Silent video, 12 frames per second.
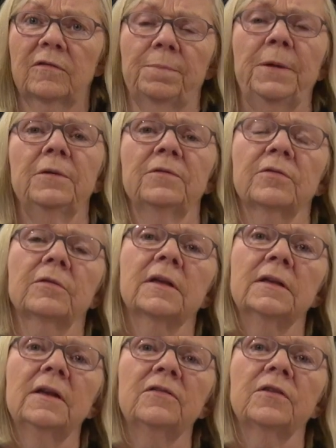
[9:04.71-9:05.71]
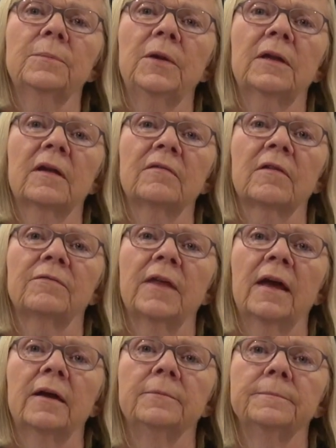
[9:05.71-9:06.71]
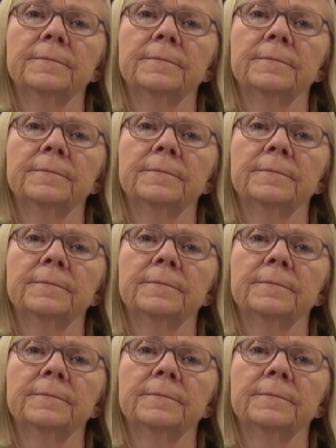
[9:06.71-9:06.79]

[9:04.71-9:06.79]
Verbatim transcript: spiritual condition because of that.